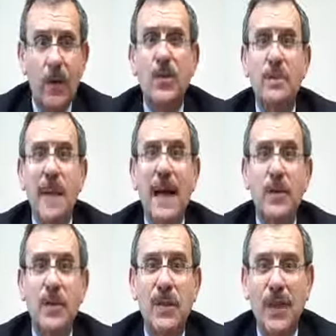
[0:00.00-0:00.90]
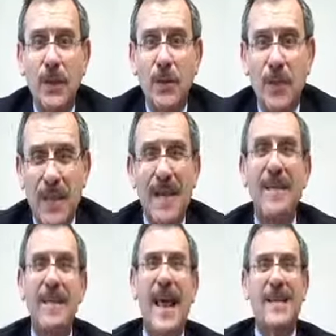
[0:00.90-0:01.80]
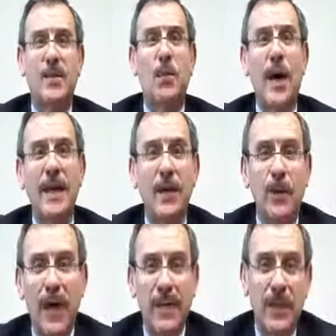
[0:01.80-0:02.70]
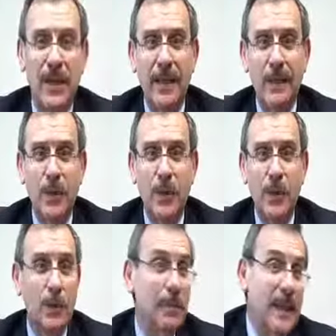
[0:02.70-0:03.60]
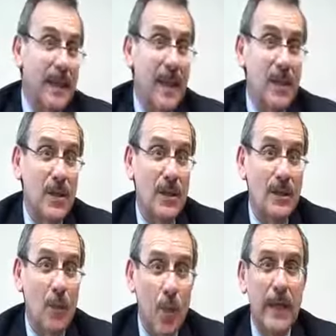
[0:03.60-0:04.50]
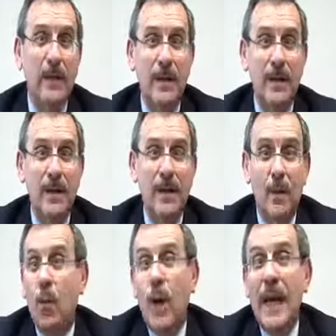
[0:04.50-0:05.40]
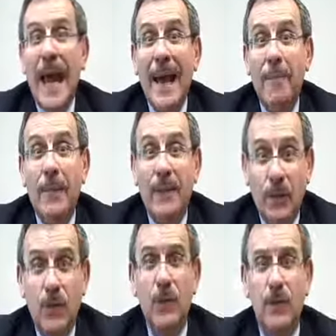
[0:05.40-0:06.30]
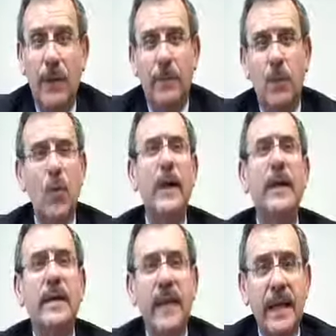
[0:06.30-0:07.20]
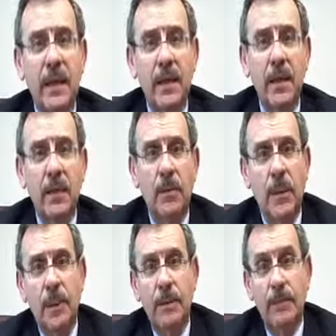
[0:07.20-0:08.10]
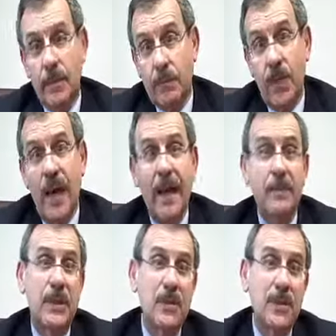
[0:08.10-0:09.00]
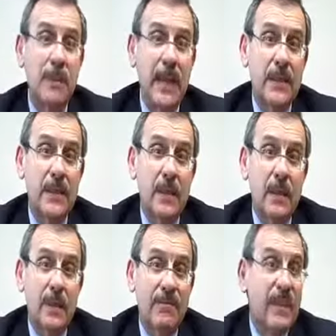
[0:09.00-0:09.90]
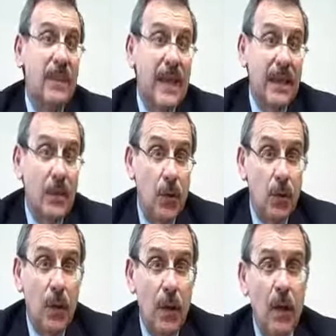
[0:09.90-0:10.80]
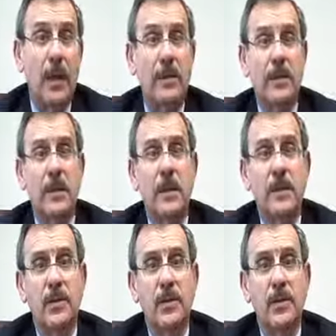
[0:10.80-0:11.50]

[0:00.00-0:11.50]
your spouse knows that's why you're exiting the room and doesn't wonder what happened to them, where did they go. Perhaps it's best to take 2 cars